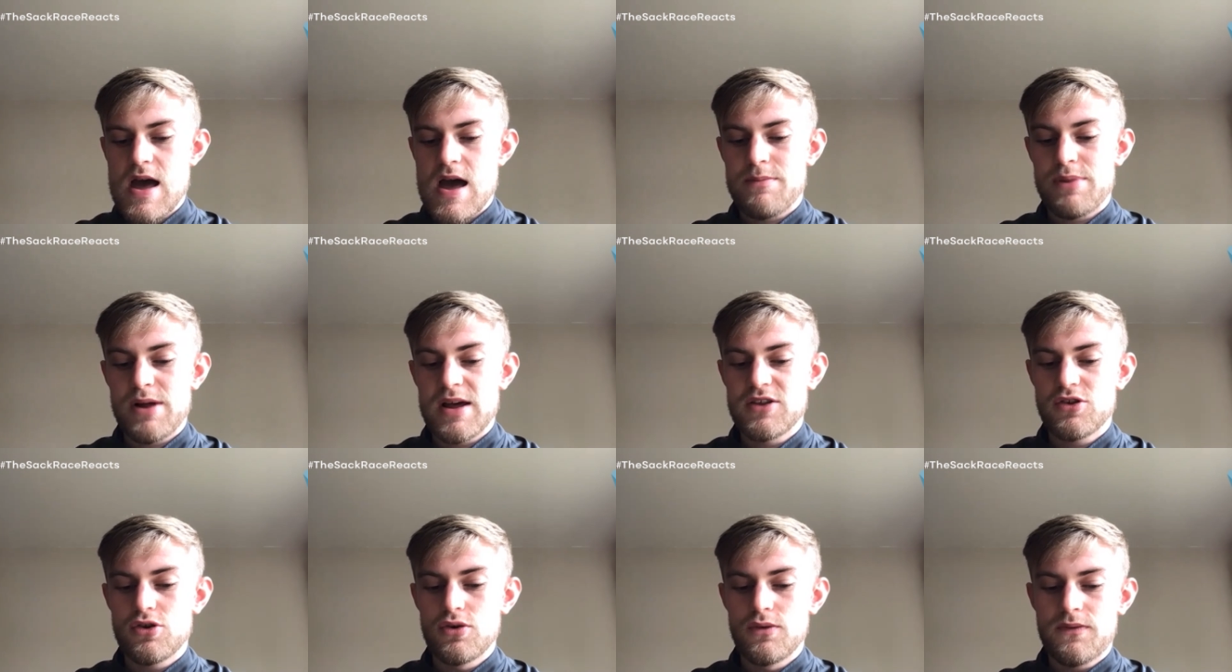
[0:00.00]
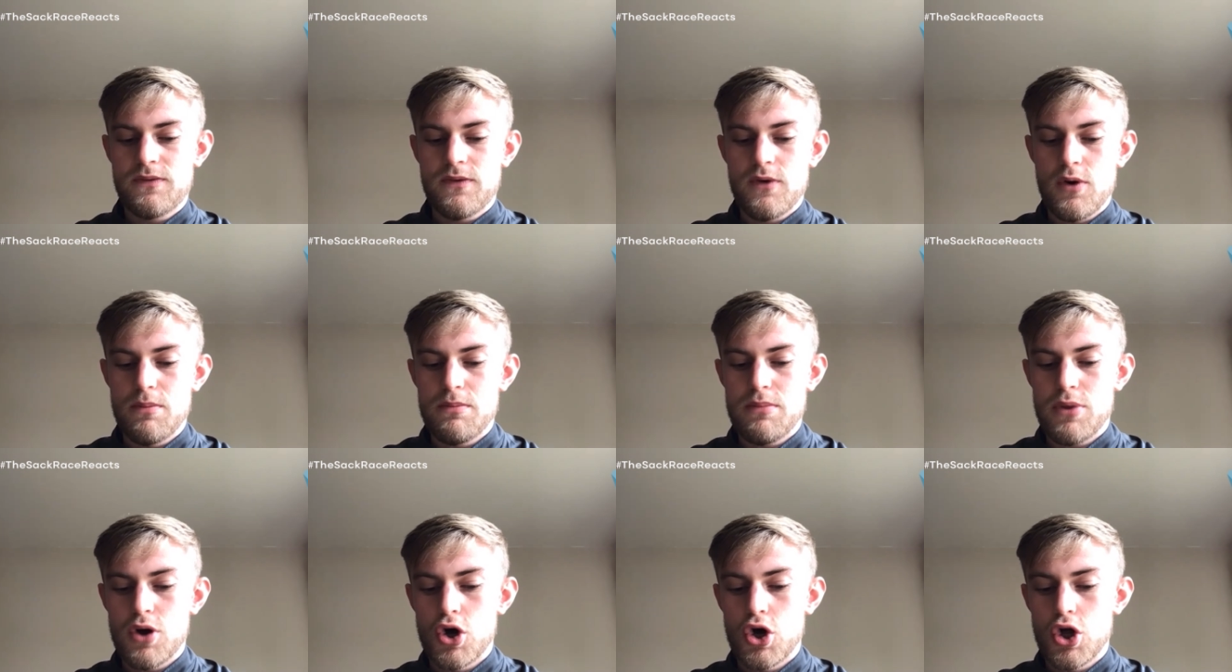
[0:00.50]
Plays good
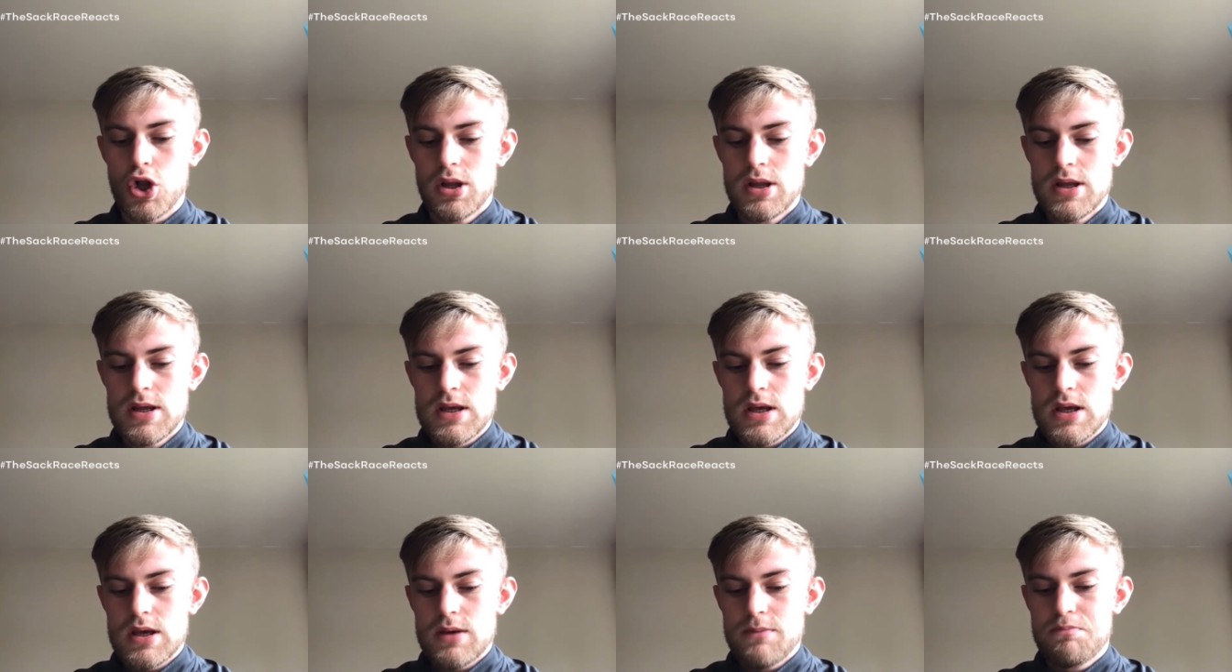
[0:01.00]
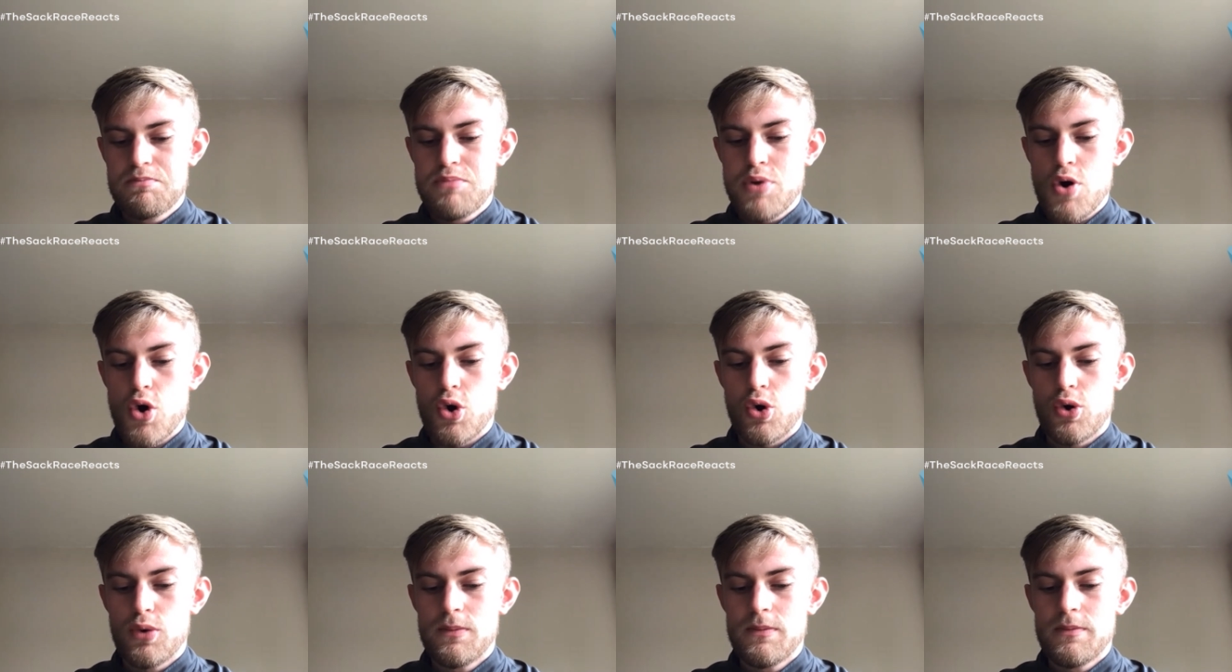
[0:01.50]
football.
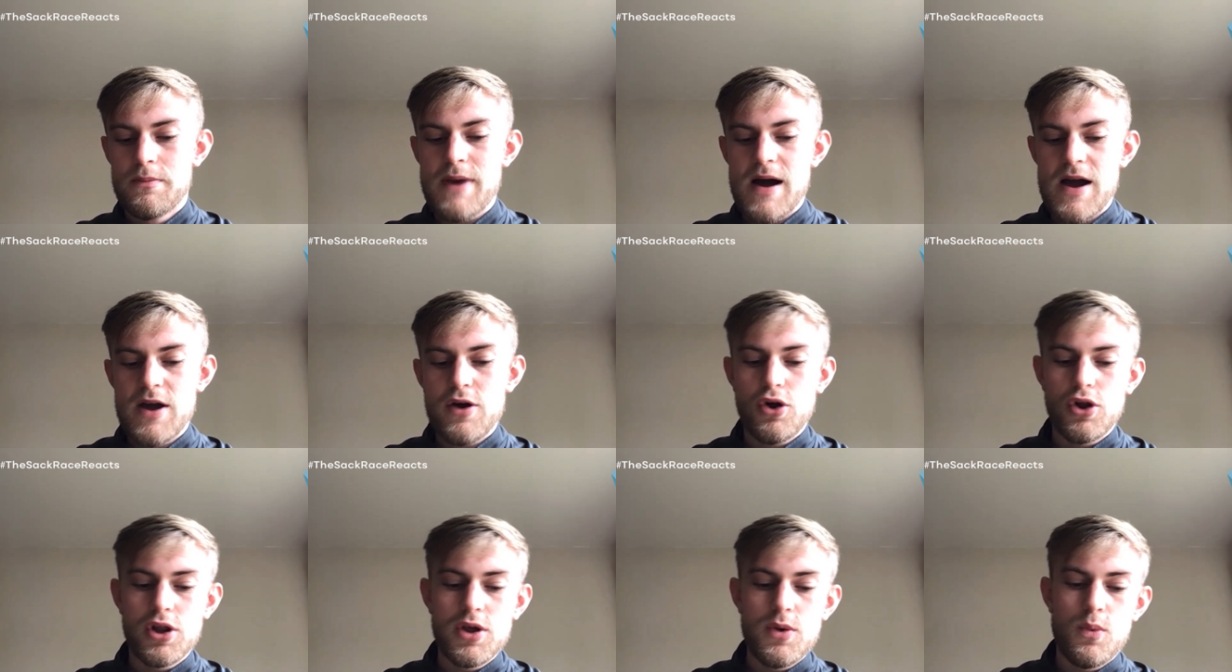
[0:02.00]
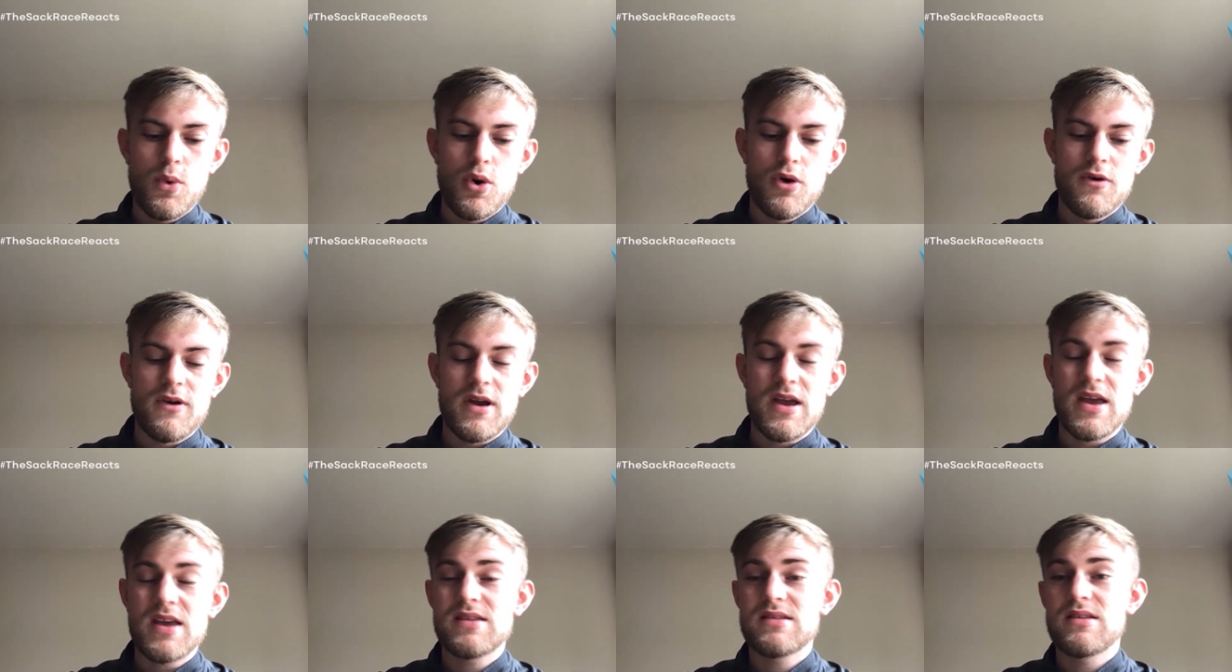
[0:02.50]
But my only
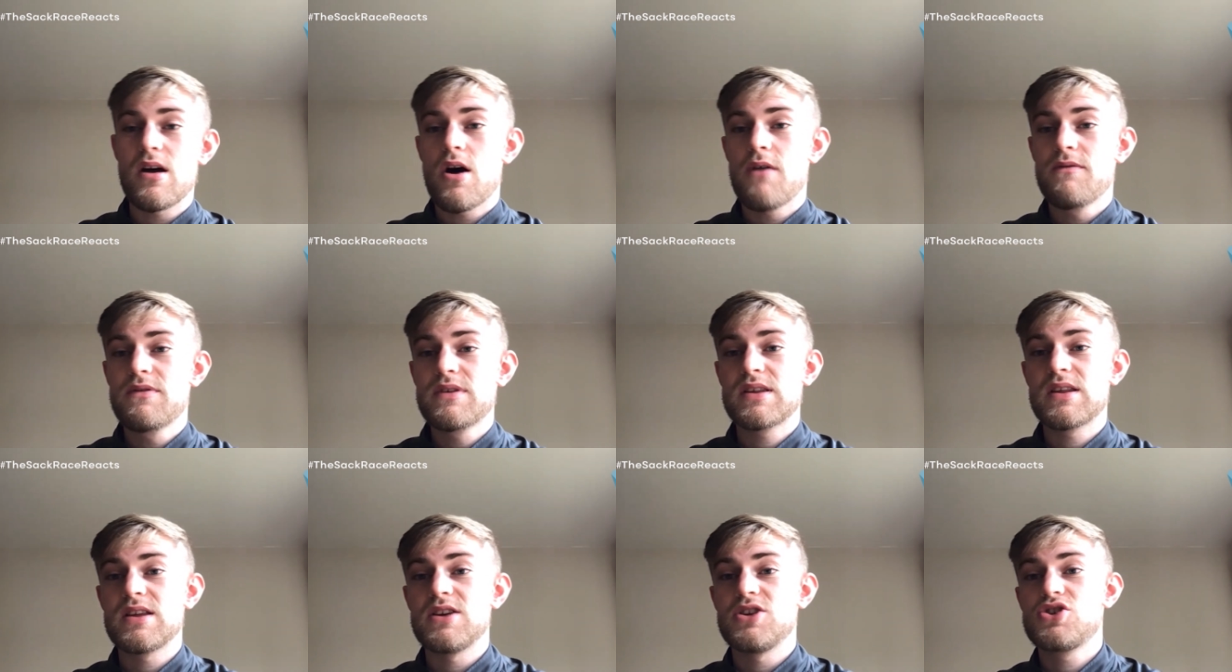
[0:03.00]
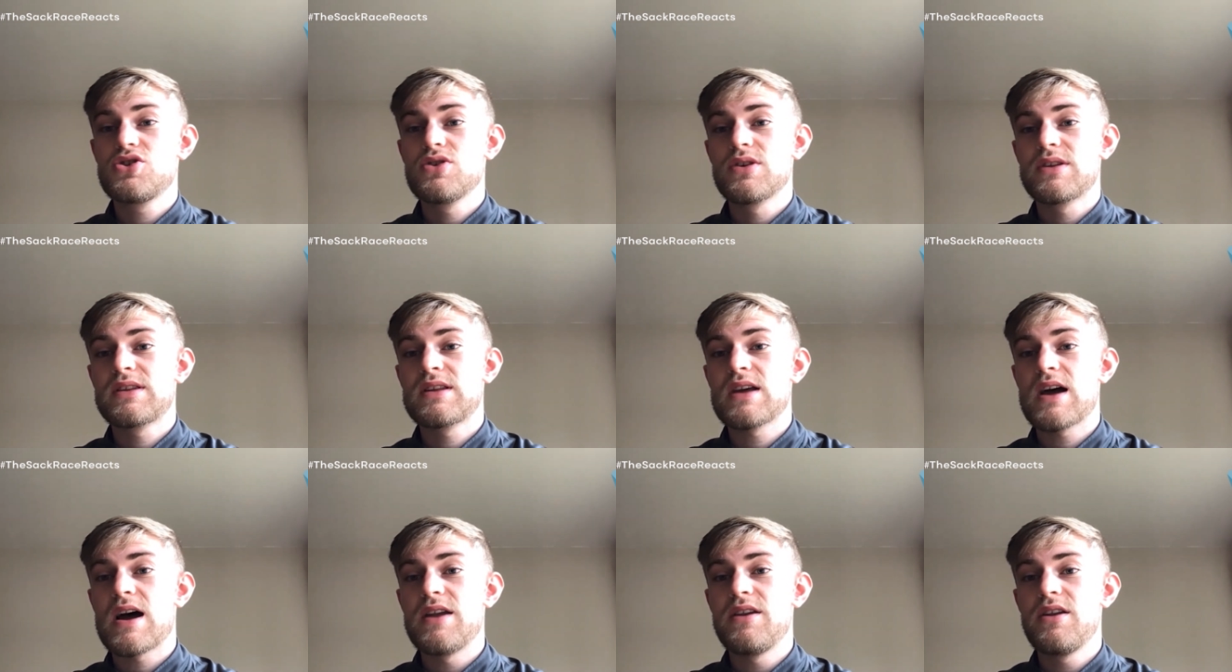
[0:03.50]
worry is that obviously he's
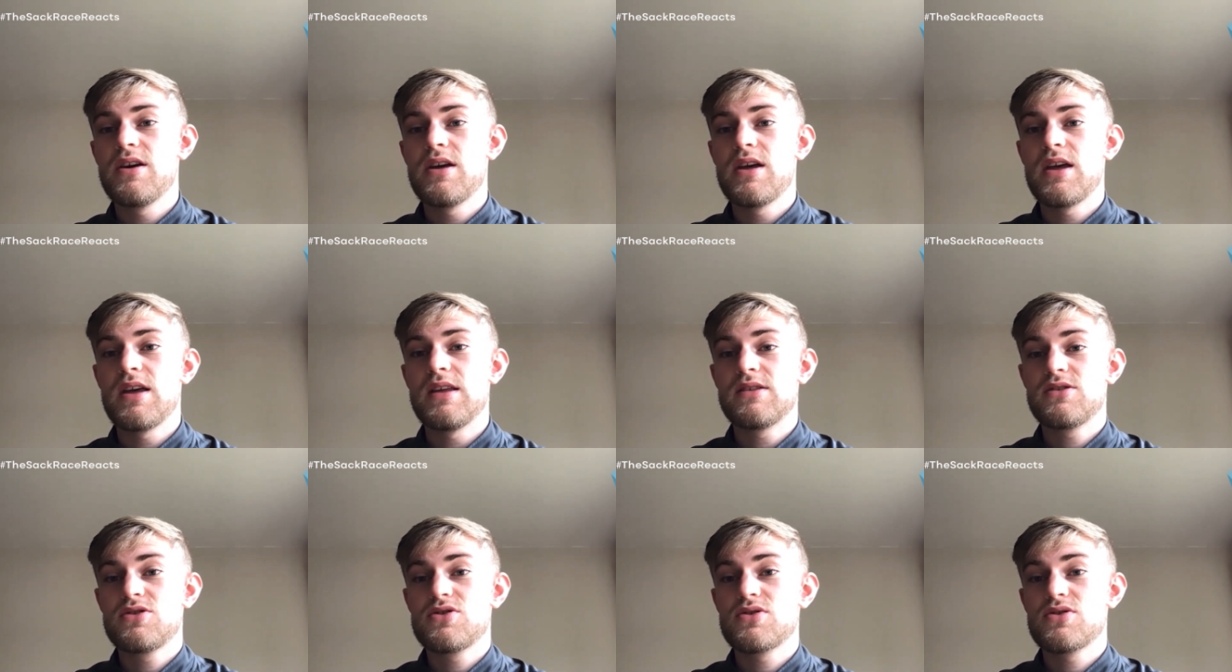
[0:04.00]
just signed I think